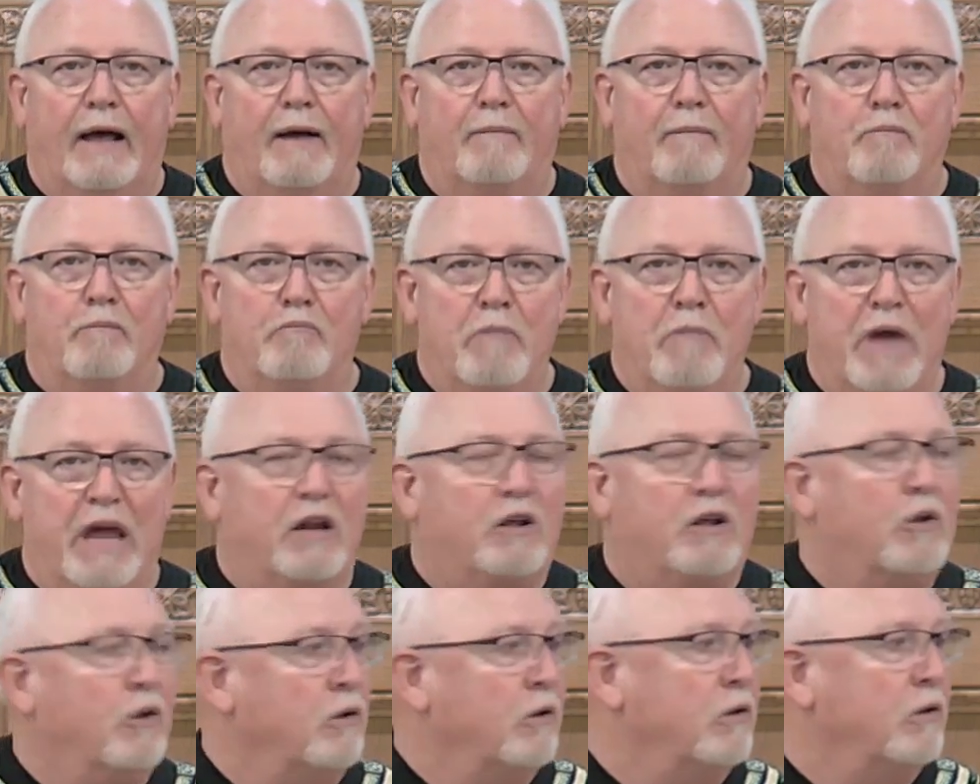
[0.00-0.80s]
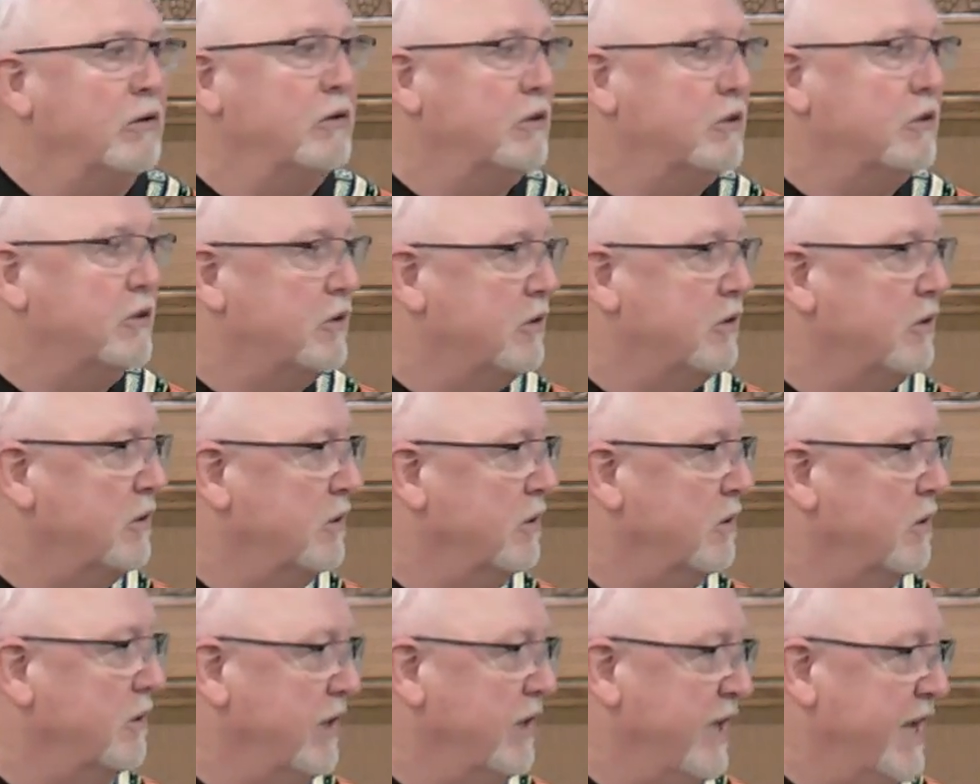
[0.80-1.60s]
Medical
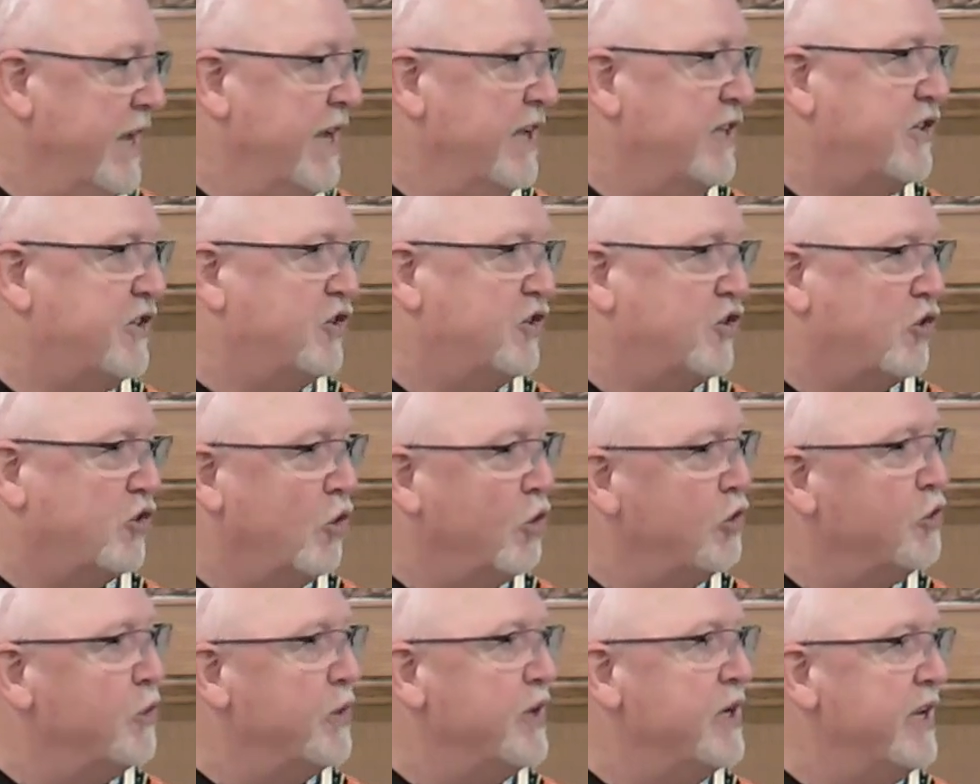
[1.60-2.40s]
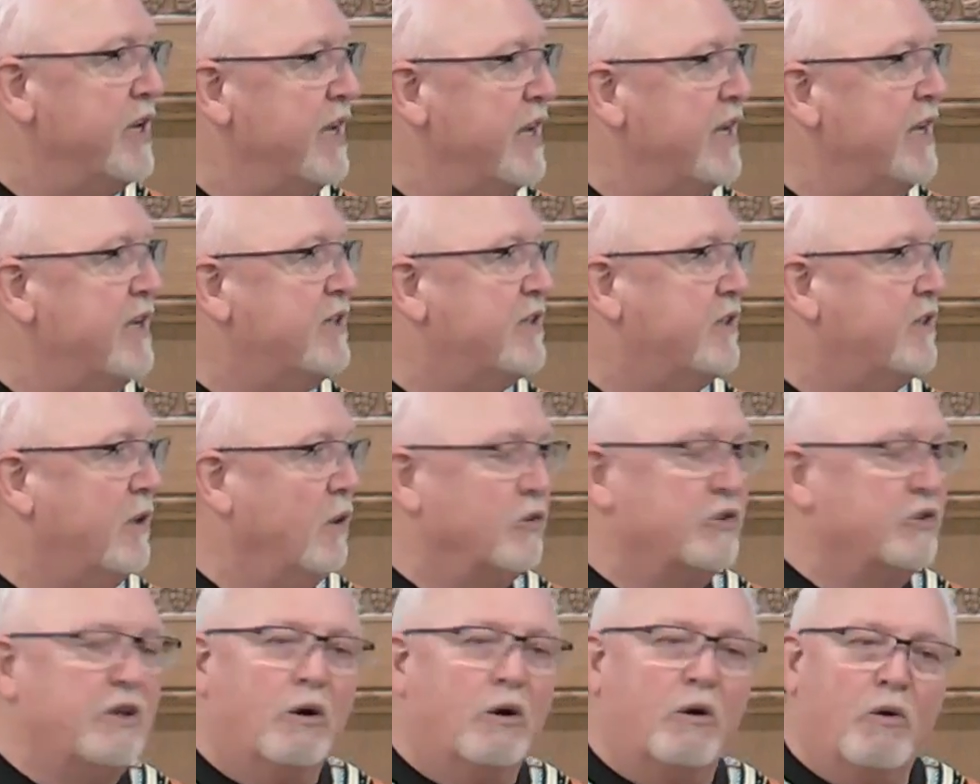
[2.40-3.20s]
needs, surgery needs,
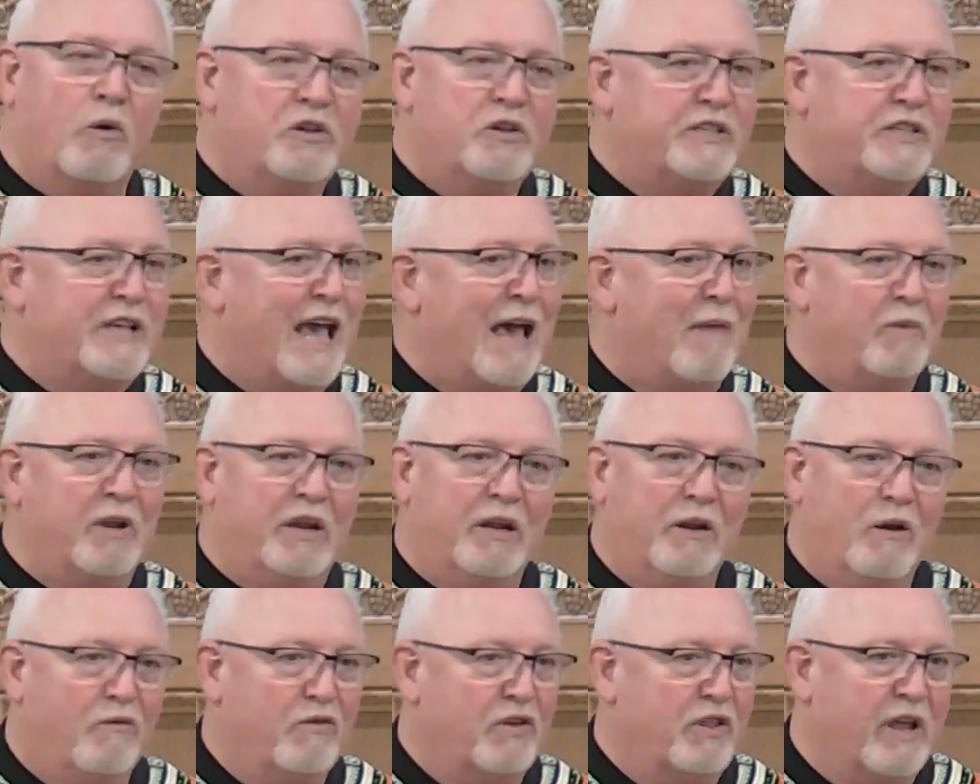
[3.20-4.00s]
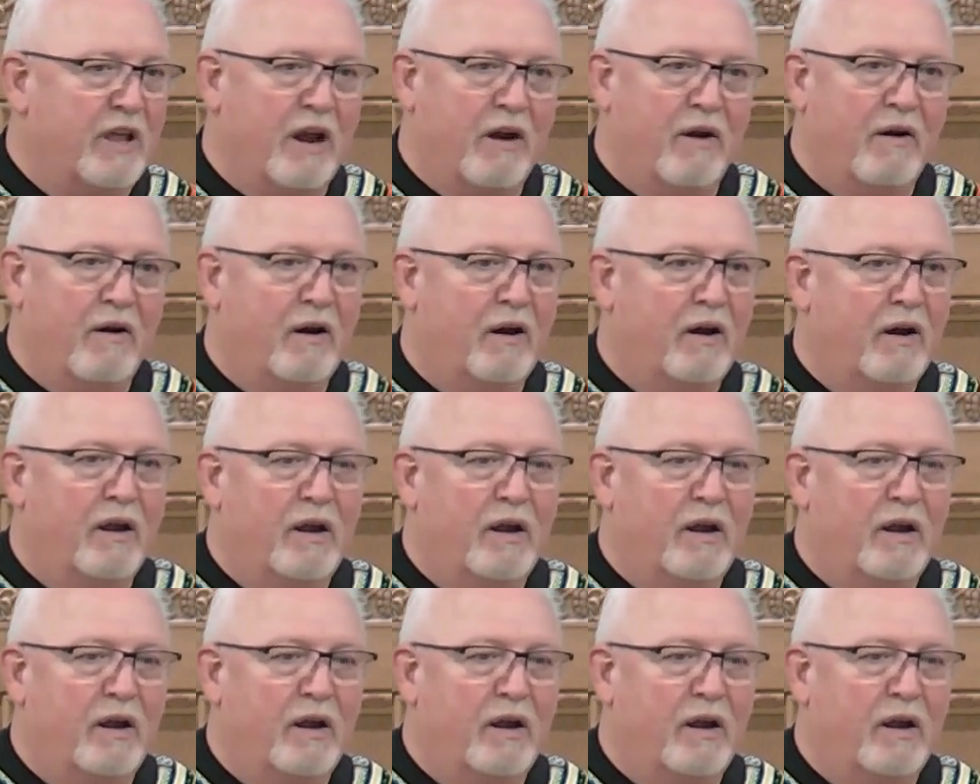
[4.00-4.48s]
those are always happening over there.